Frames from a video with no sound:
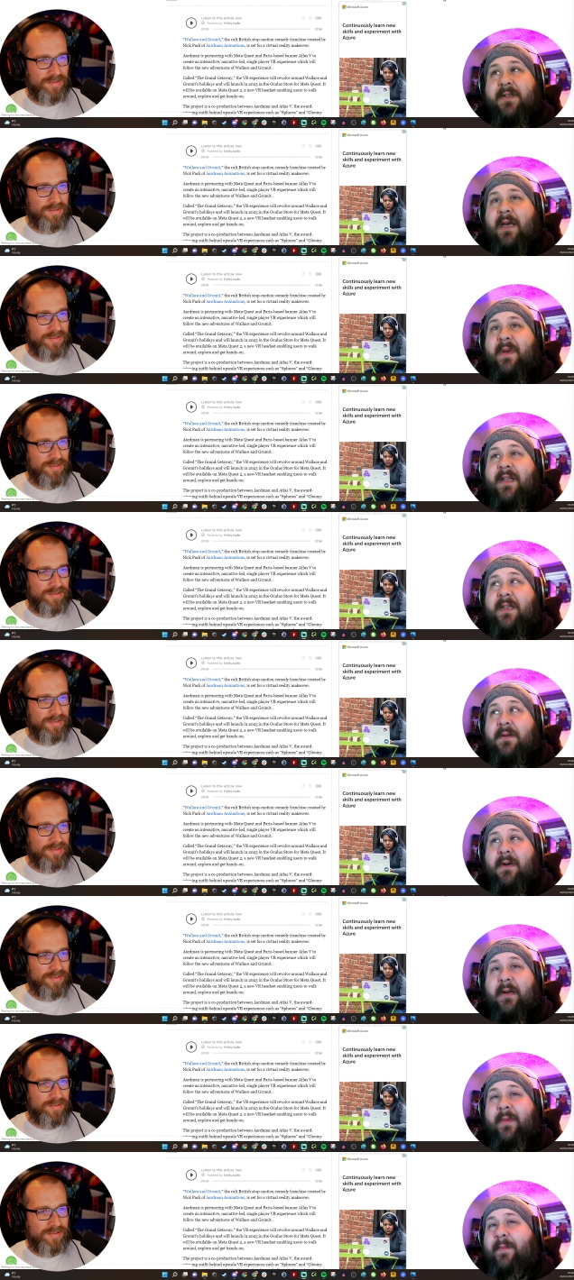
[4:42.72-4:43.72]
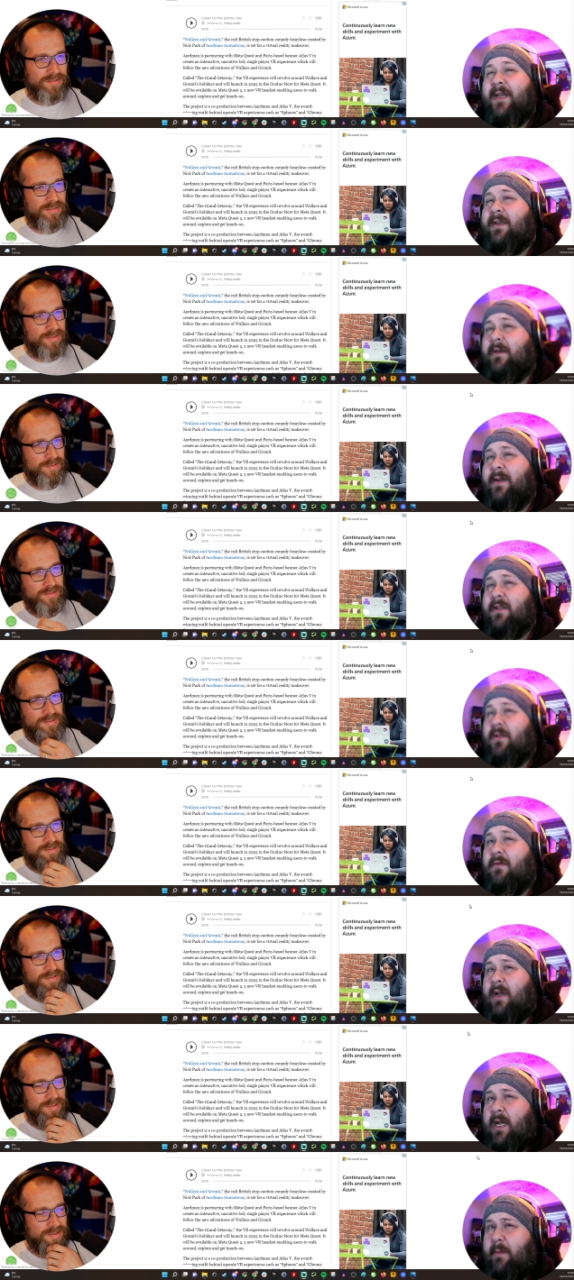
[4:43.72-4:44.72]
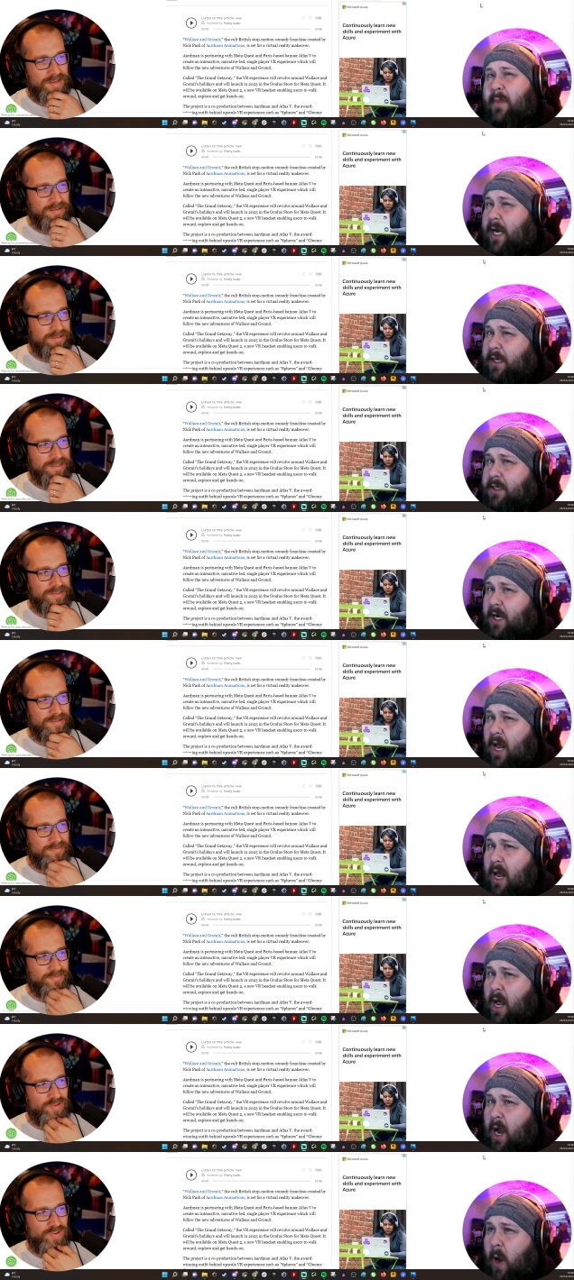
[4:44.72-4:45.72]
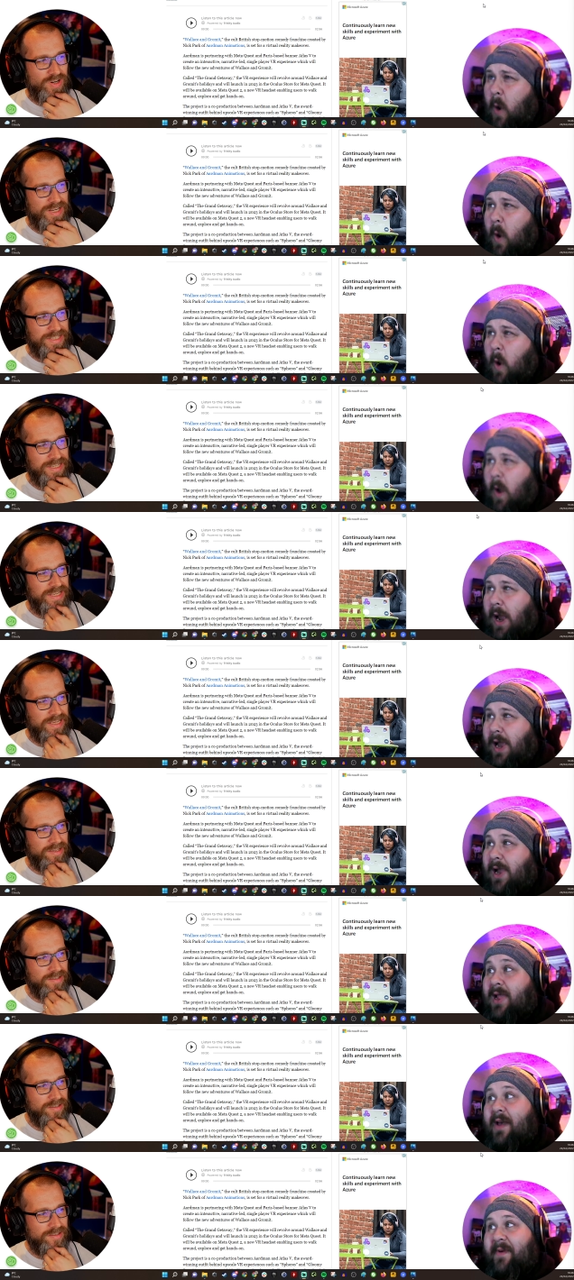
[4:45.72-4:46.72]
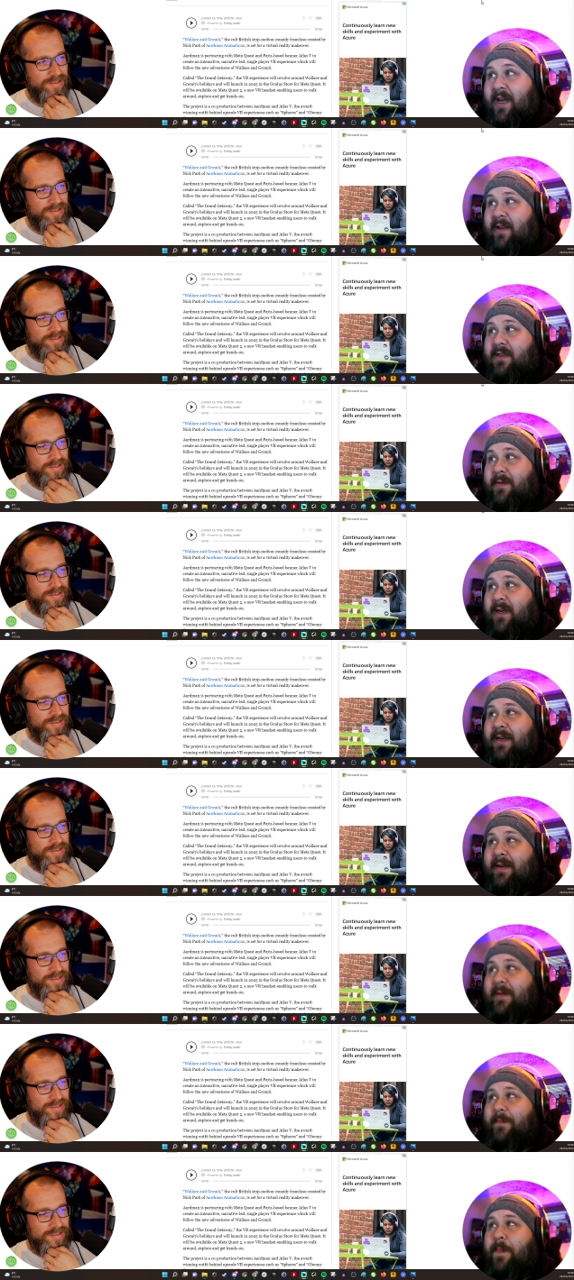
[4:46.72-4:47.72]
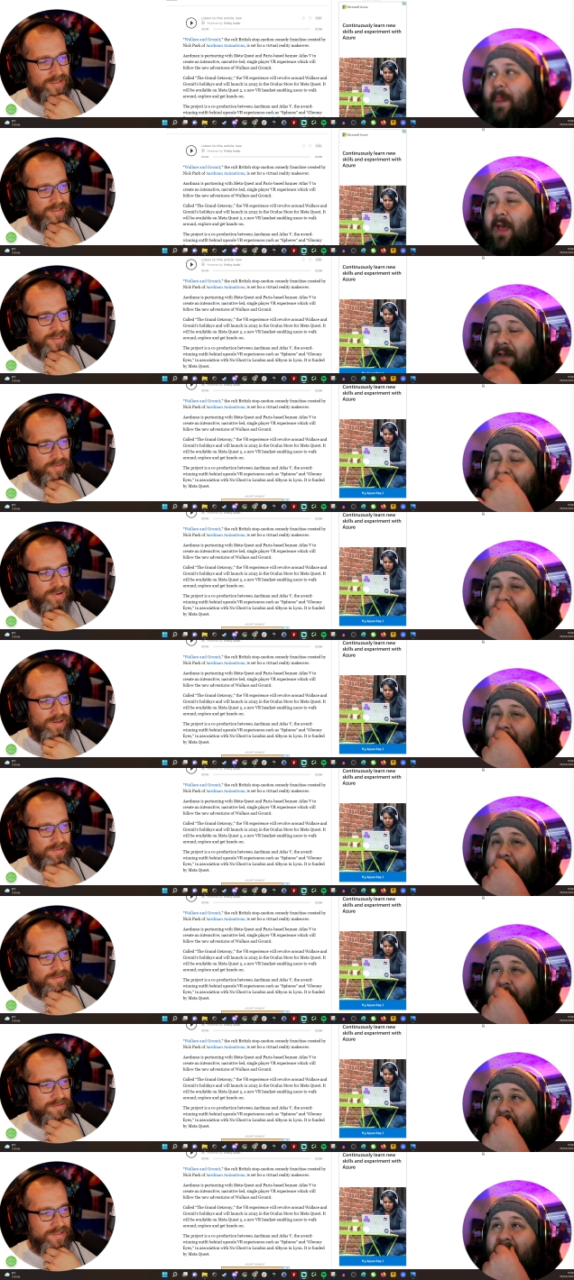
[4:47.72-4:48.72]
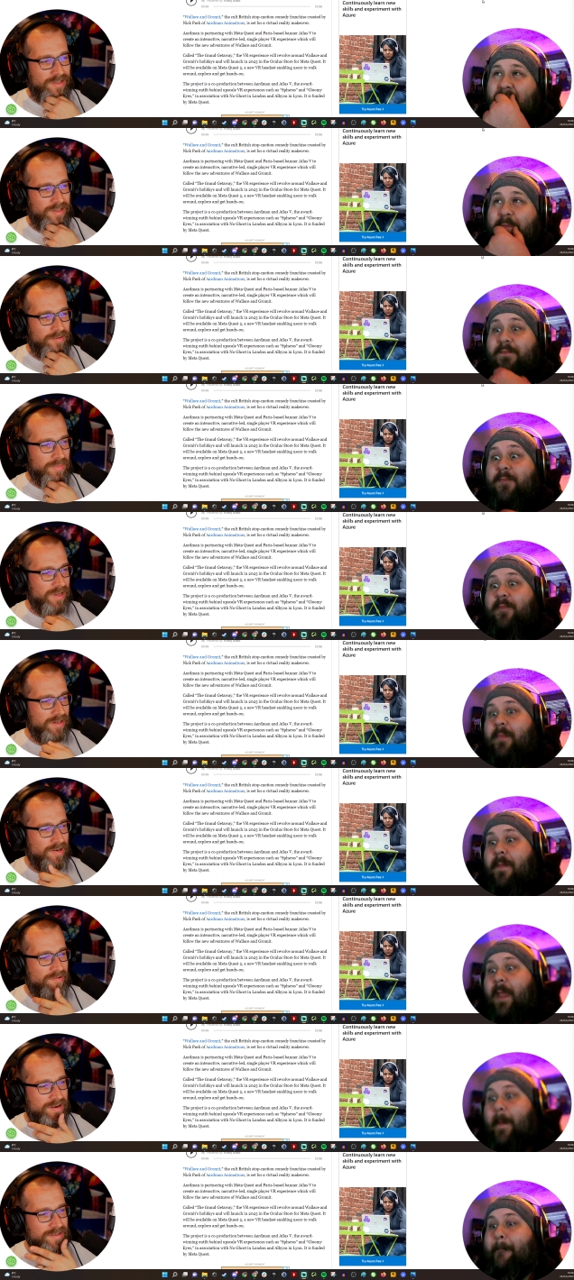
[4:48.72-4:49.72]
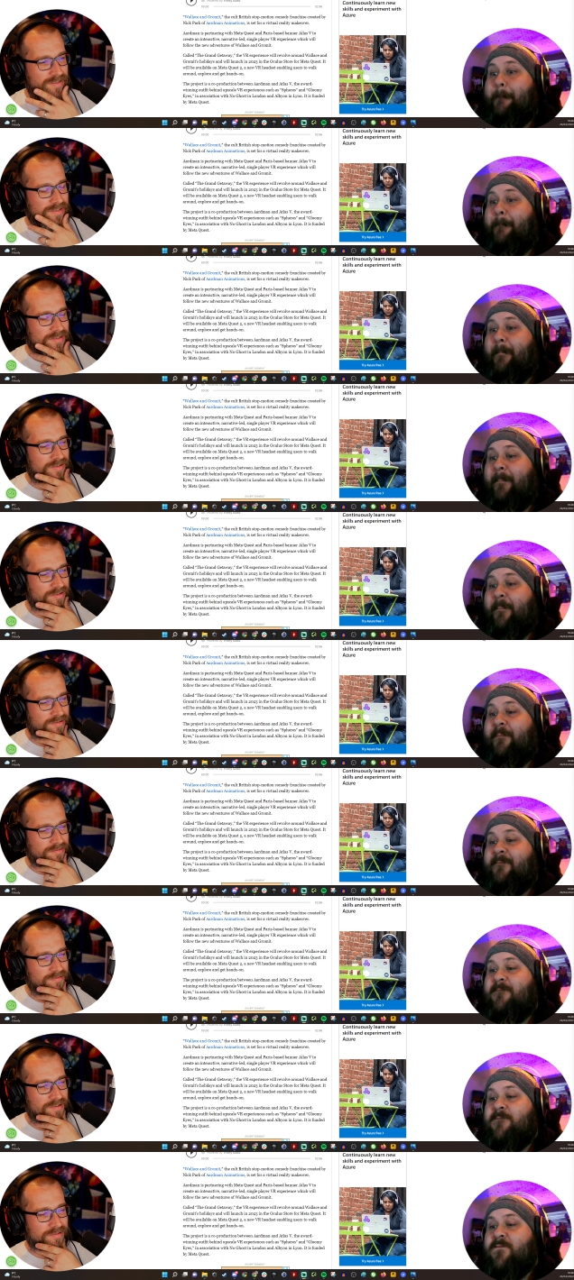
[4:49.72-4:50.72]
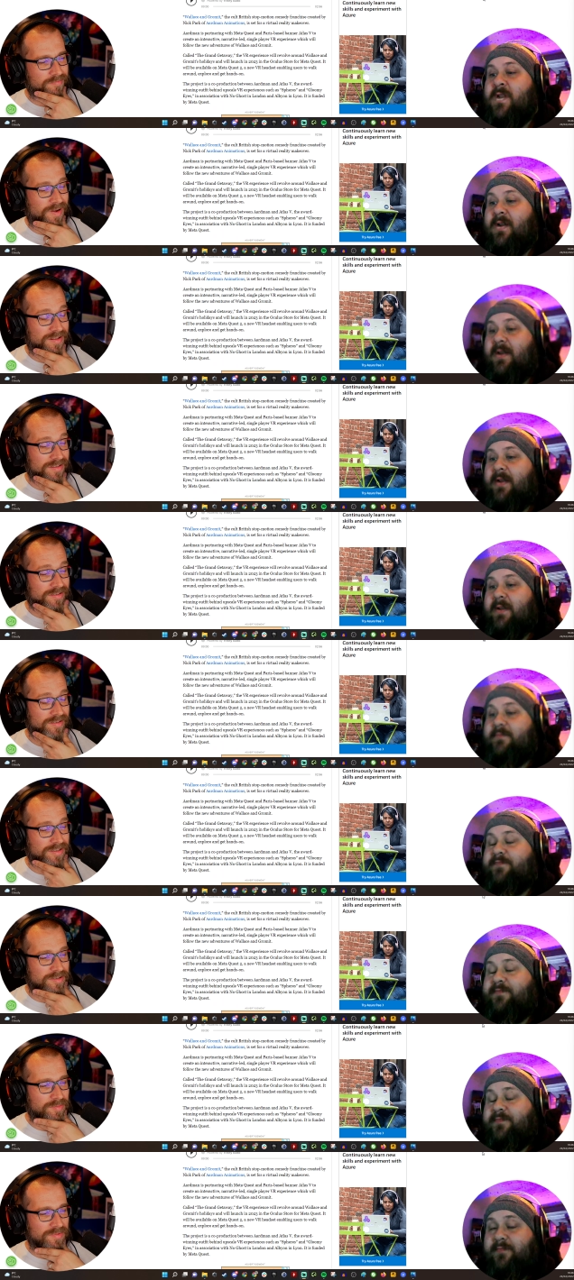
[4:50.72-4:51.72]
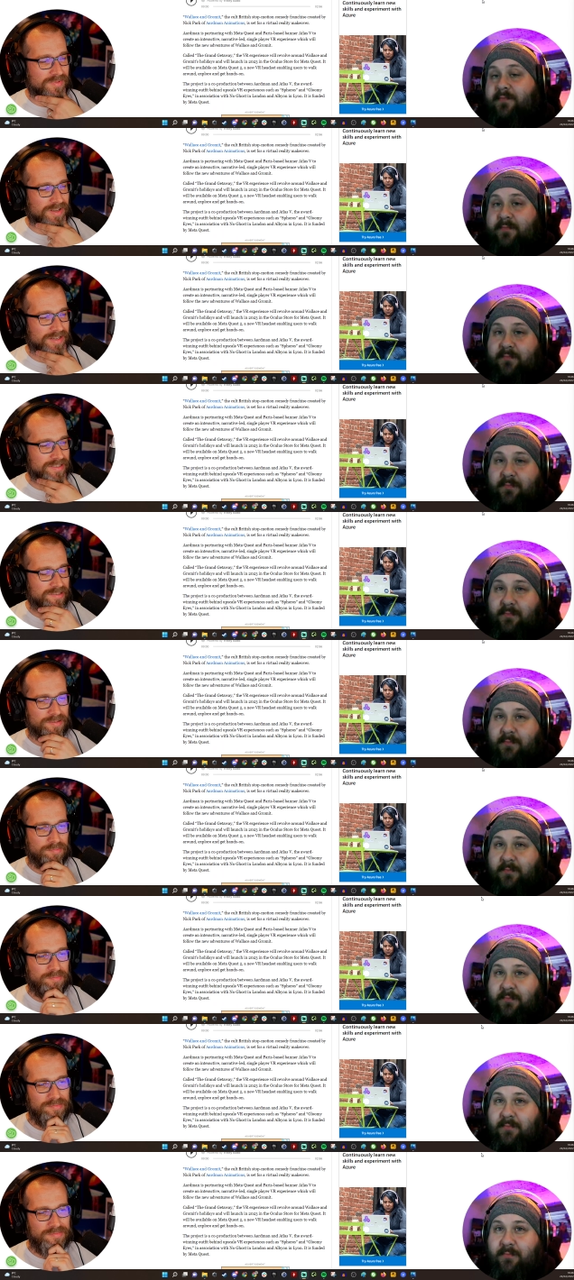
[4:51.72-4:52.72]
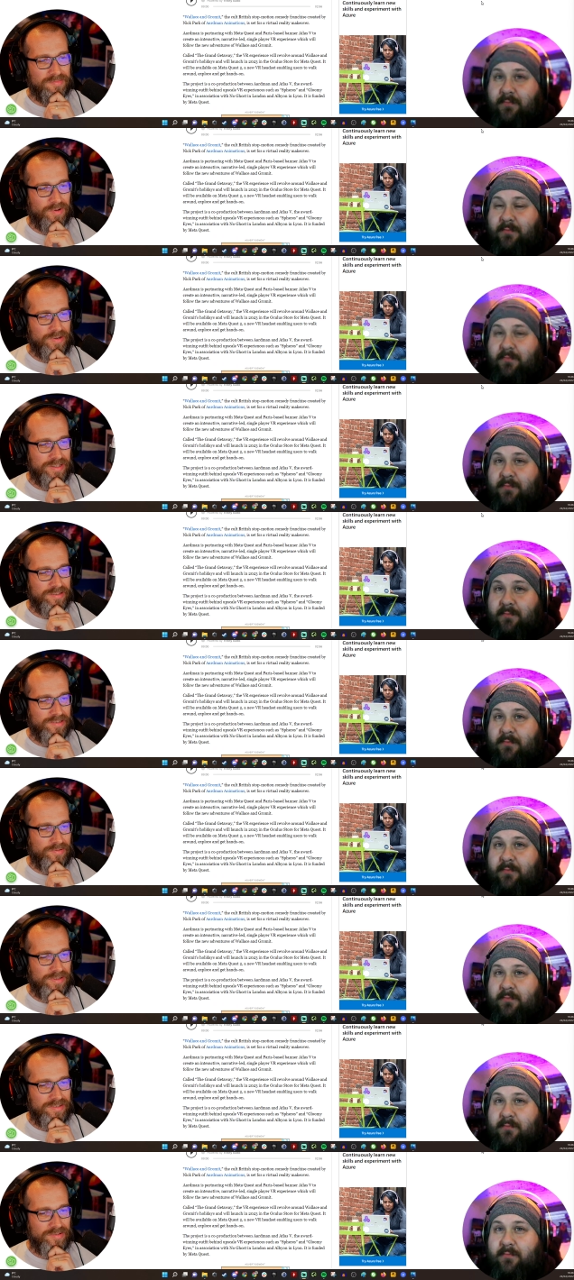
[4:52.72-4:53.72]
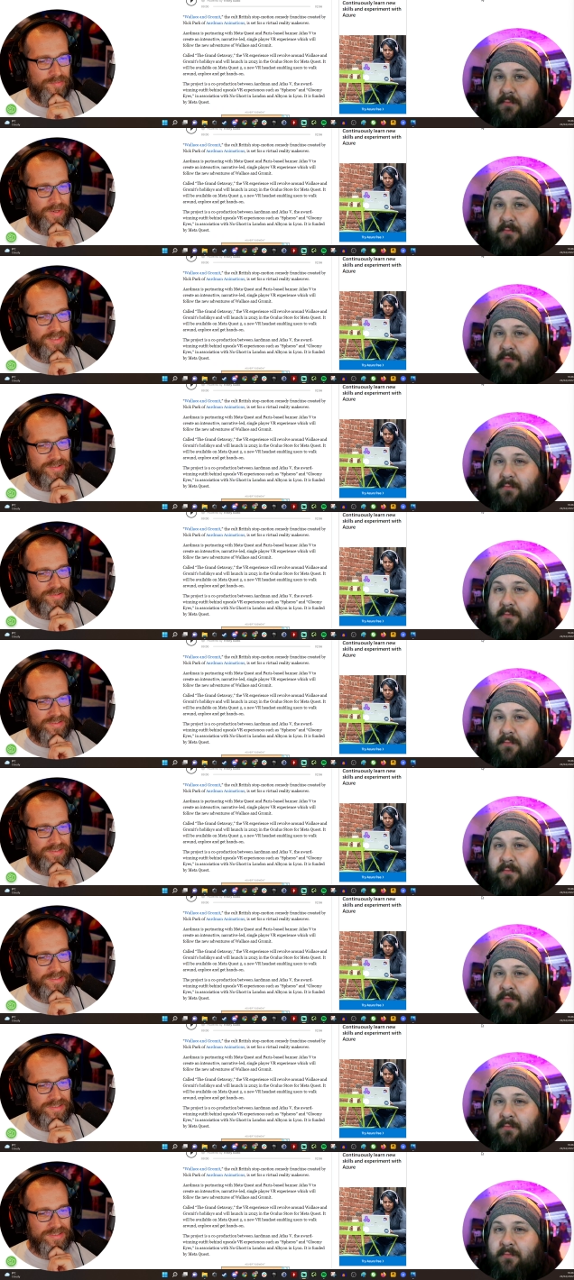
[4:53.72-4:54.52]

Speaker 1: does that mean there's not going to be a MetaQuest 3? Here it is year? on Variety. Oh, there we go, that's the one. Well,
Speaker 2: so, yeah, MetaQuest 2, uh, well, the next Oculus Quest or MetaQuest as